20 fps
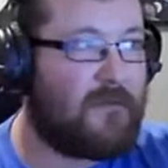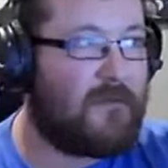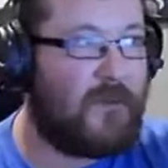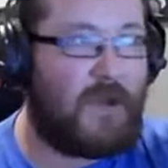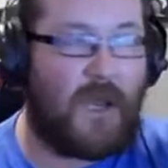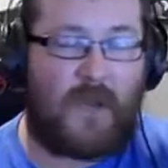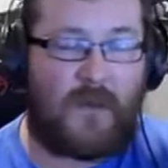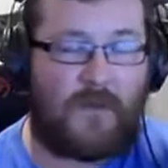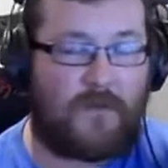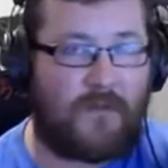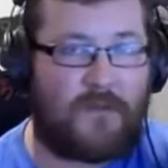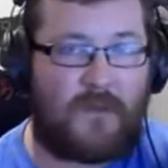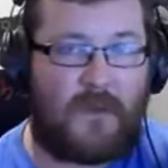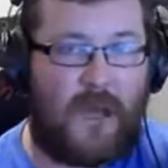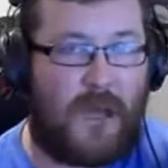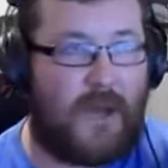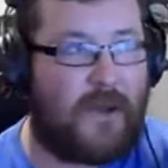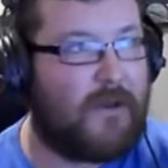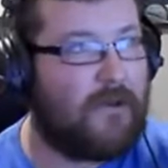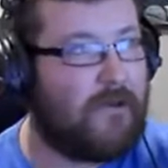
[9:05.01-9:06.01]
no,
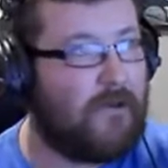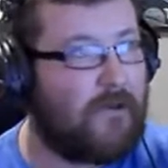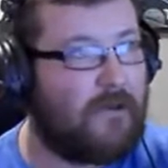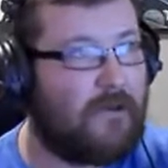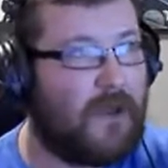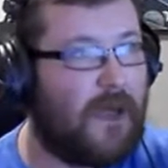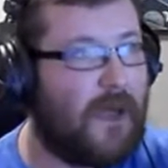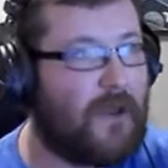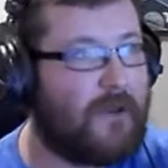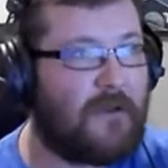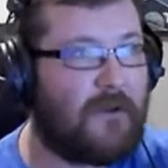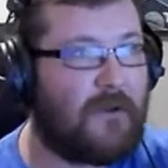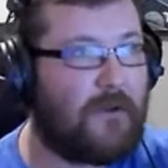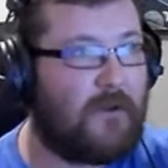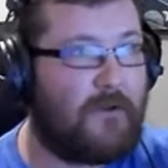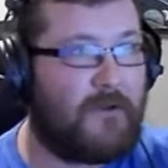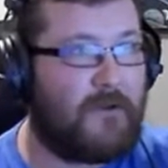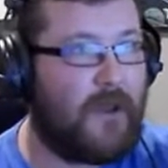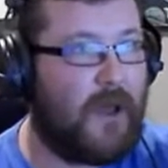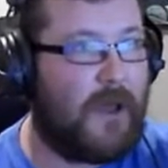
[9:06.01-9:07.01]
I don't
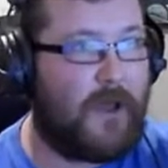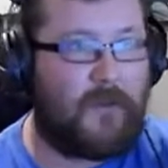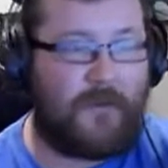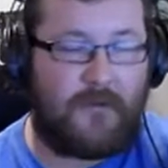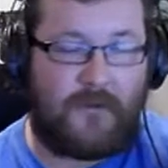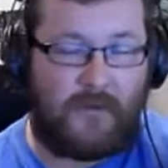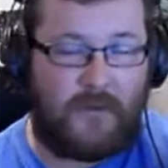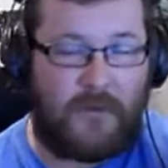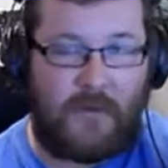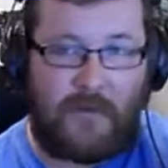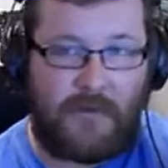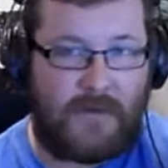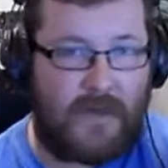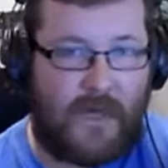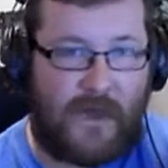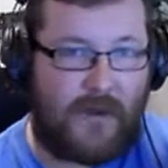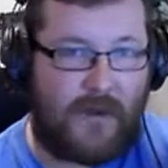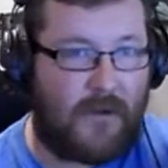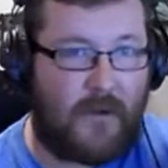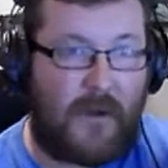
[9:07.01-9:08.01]
agree with
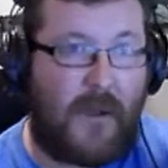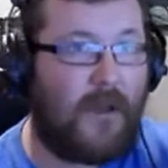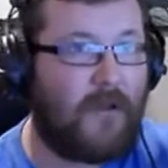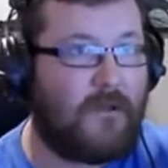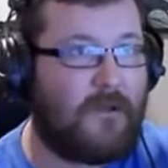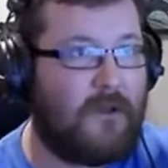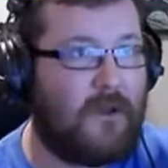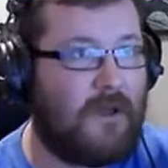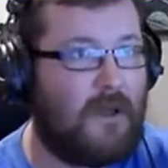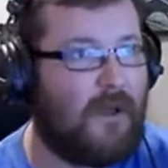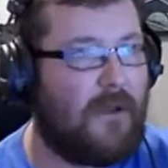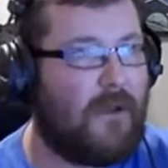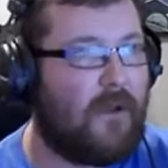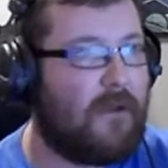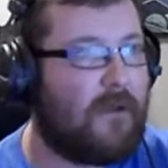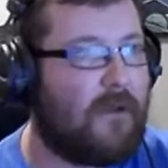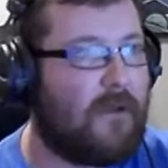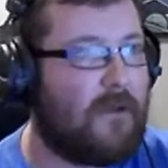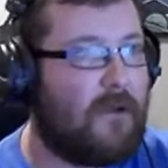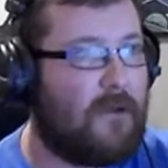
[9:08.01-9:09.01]
that at all.
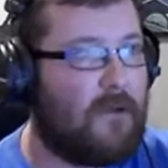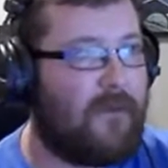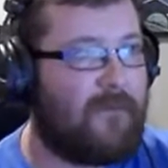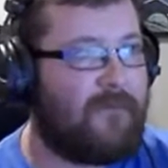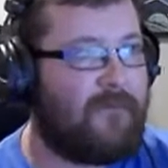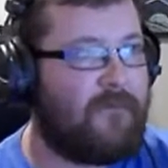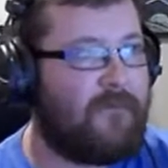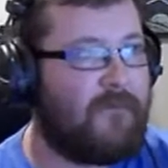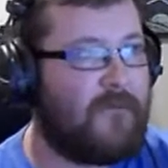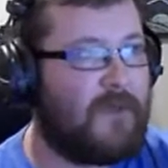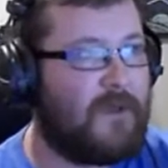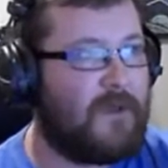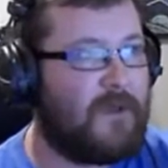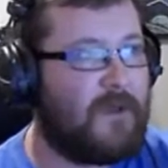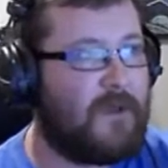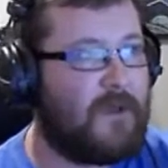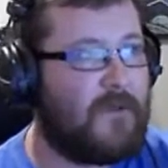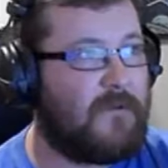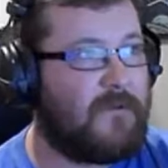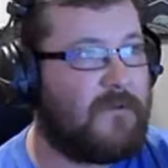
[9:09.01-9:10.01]
I
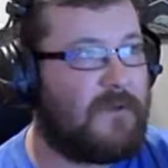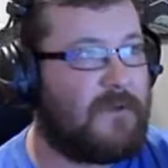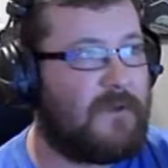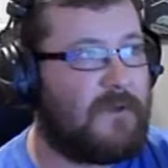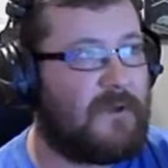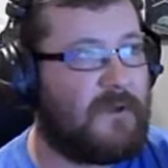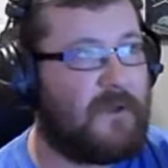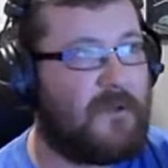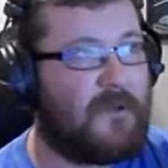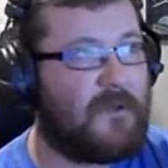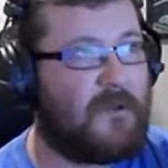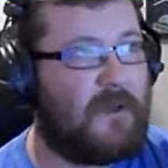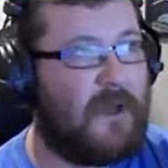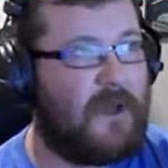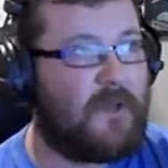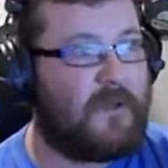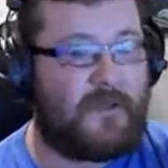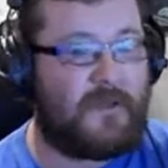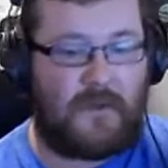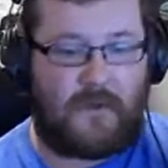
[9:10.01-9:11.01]

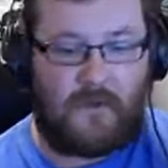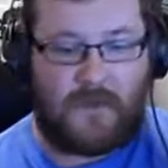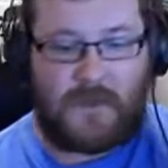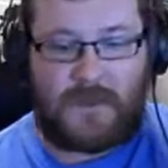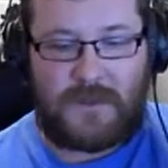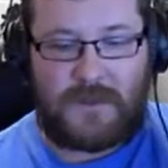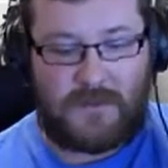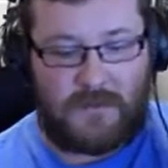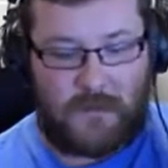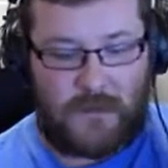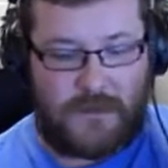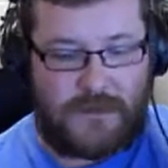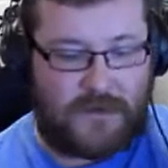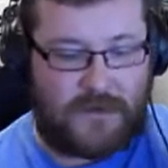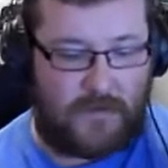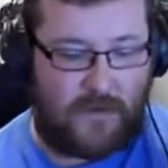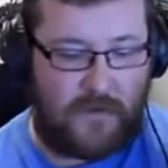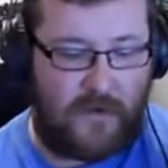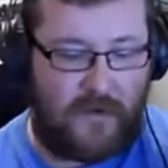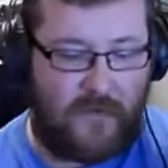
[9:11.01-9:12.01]
think once
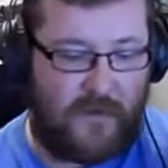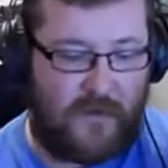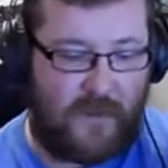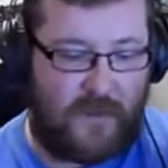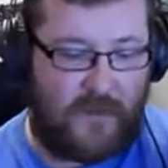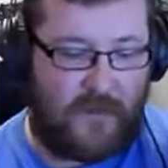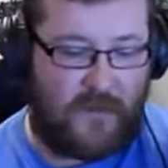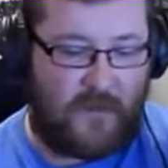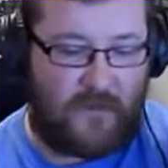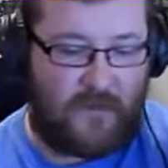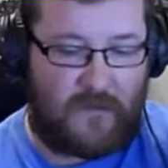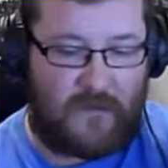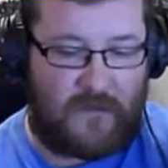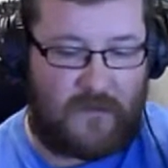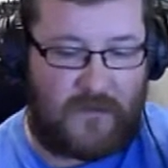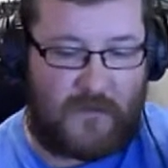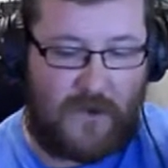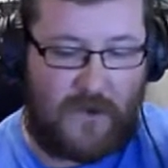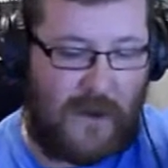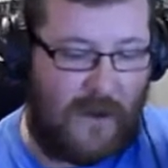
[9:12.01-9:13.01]
the movie,
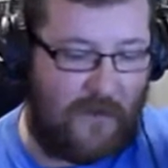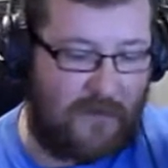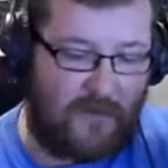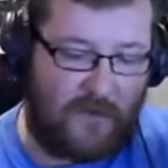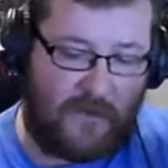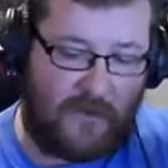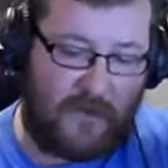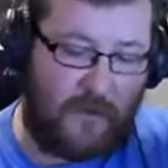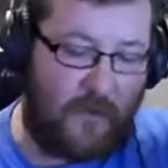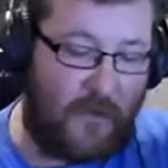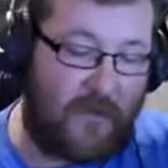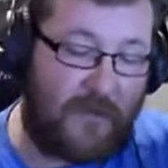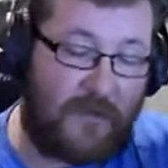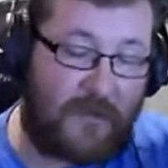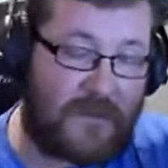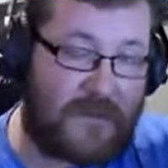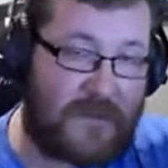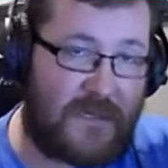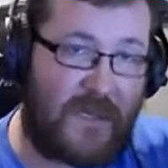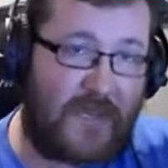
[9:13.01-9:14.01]
however long the
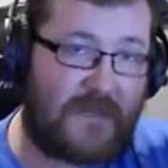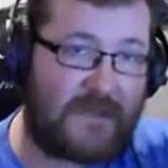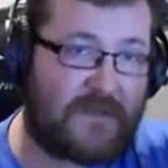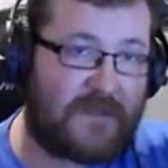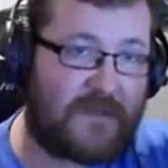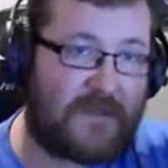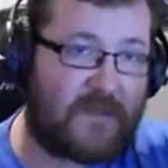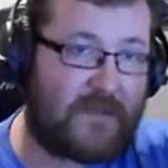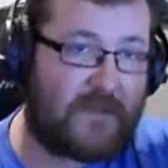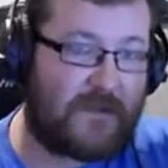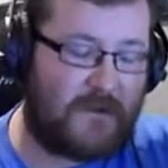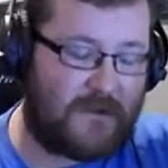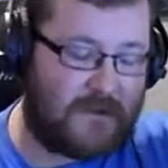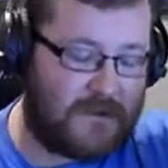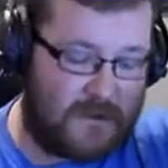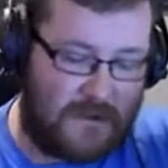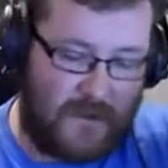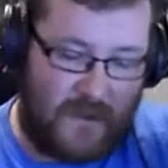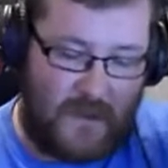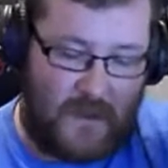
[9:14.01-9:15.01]
movie stays in
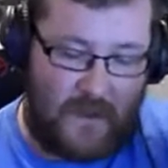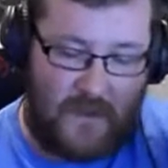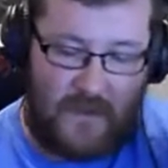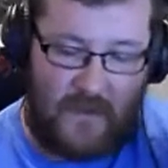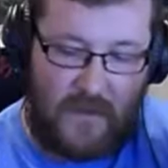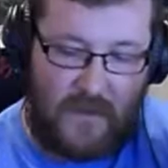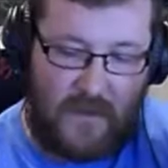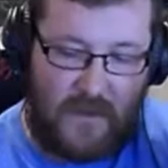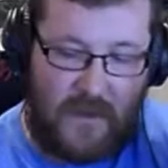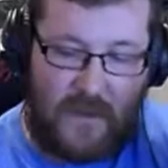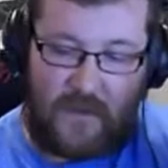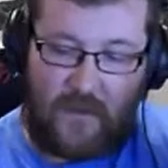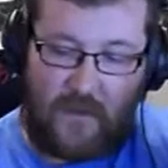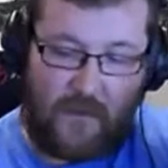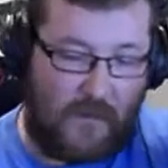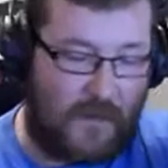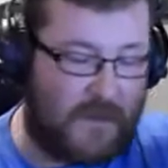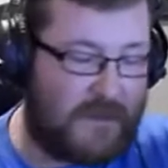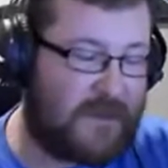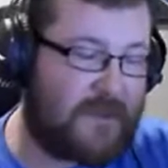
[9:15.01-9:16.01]
theaters, and
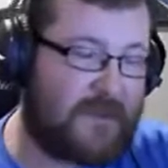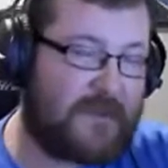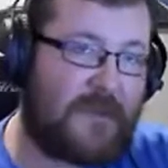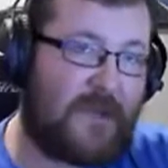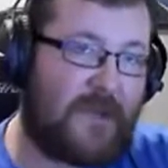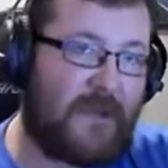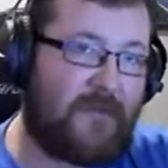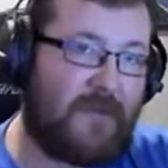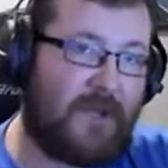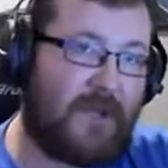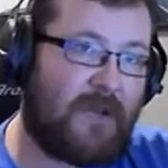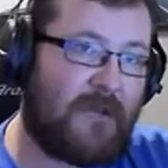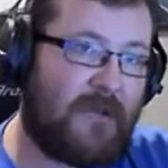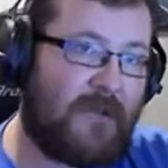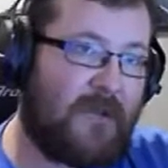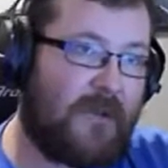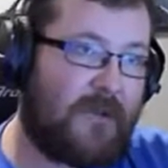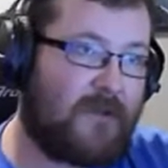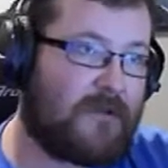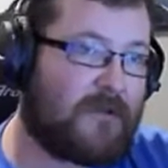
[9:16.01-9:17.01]
then once it's done being
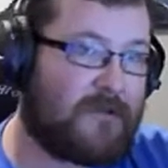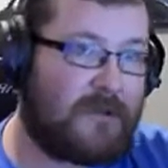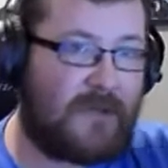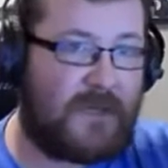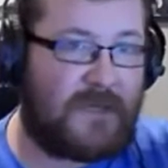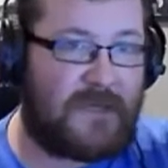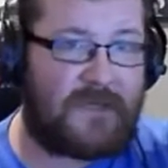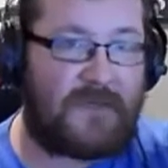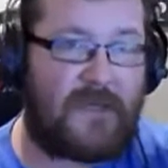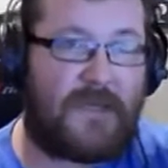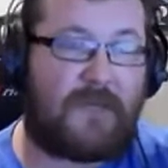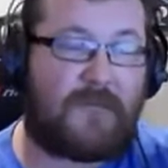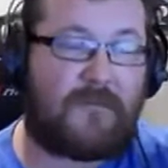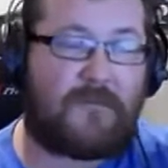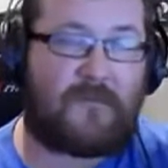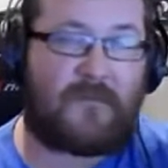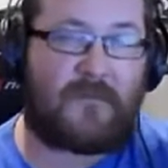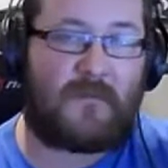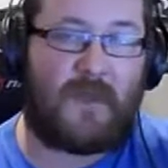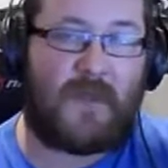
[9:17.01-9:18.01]
in theaters, and that's it.
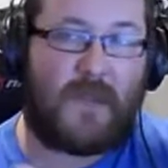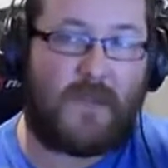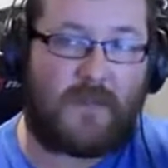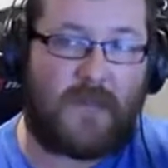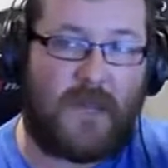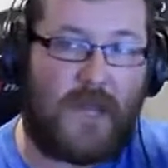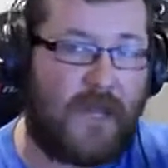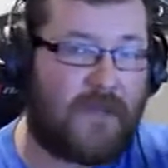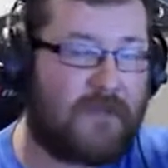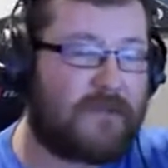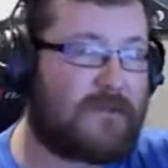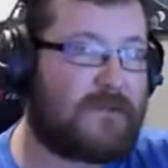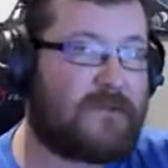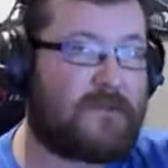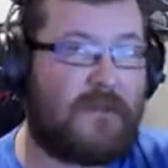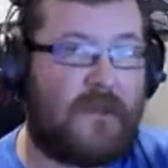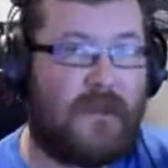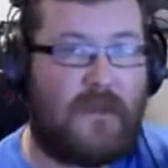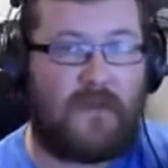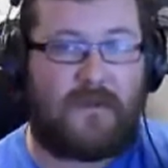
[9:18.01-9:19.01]
Like, that's